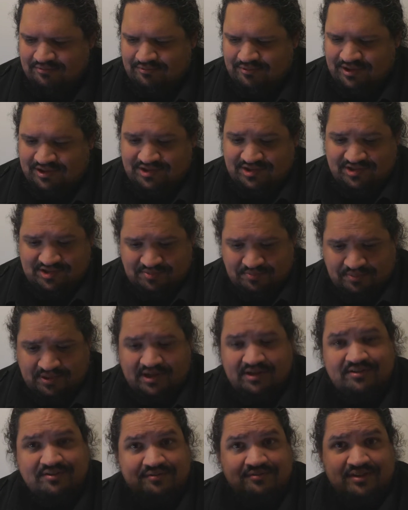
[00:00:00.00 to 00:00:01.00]
which is
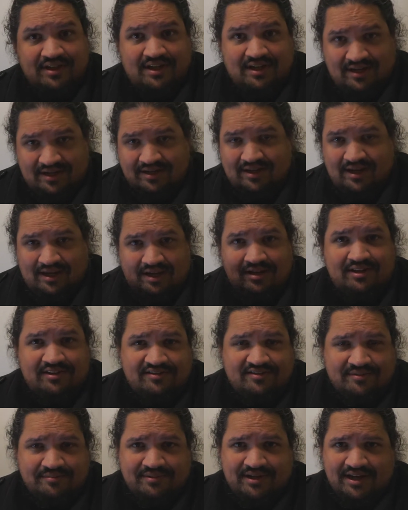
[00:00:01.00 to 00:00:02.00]
part of the
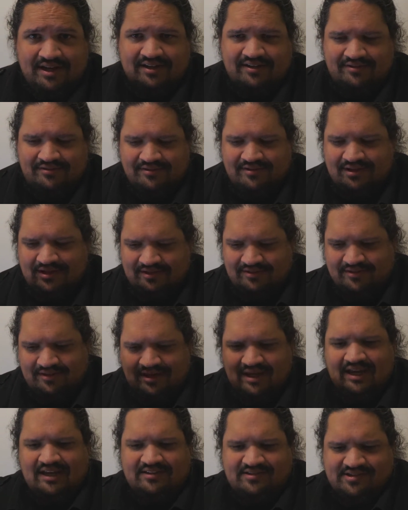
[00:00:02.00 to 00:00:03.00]
ATEM line. Like,
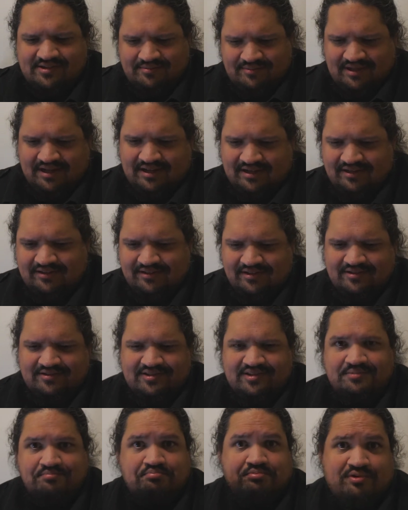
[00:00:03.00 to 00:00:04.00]
the ATEM line
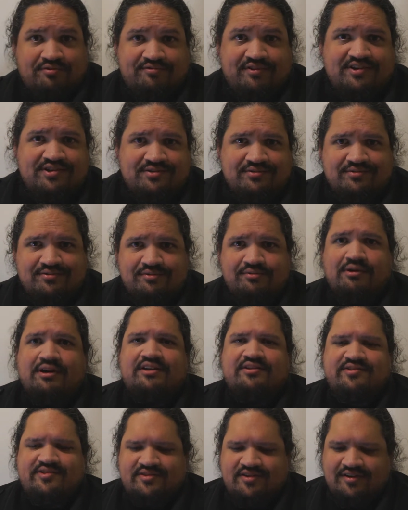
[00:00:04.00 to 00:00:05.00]
is a professional
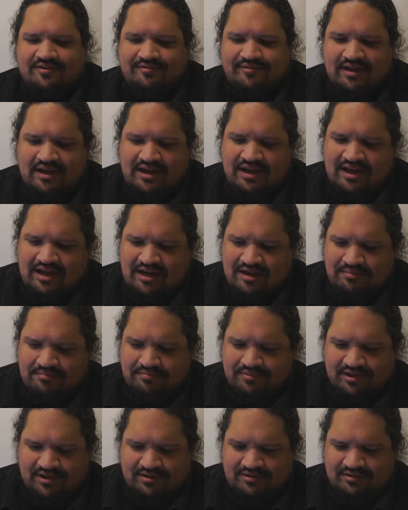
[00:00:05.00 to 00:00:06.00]
grade stuff,
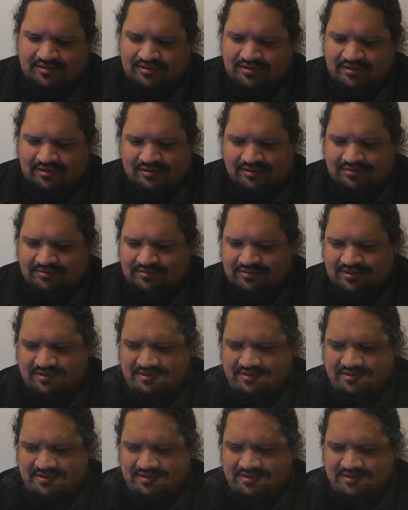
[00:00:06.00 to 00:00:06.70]
but you know,